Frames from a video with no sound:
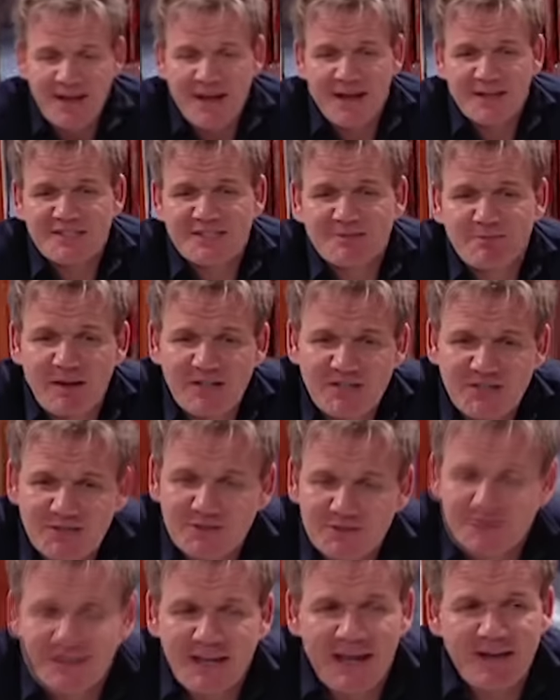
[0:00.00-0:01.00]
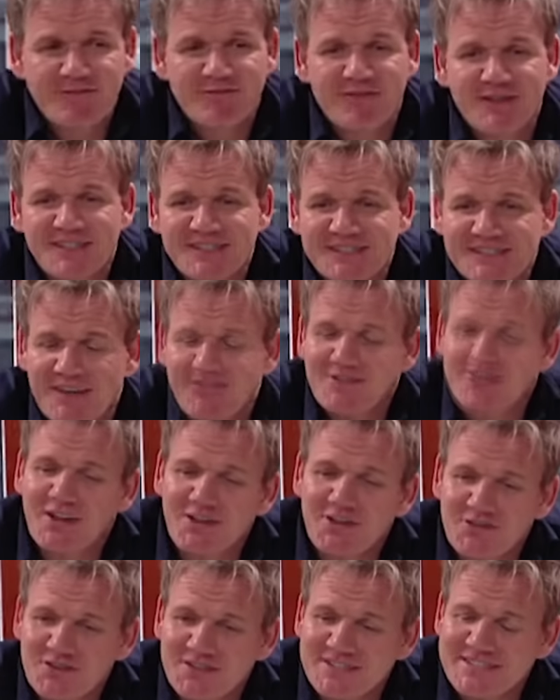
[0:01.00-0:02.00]
A special every
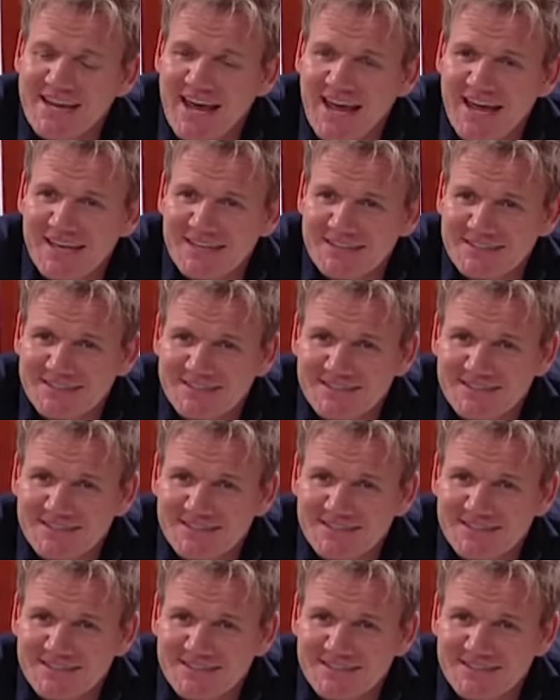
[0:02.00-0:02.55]
700 days.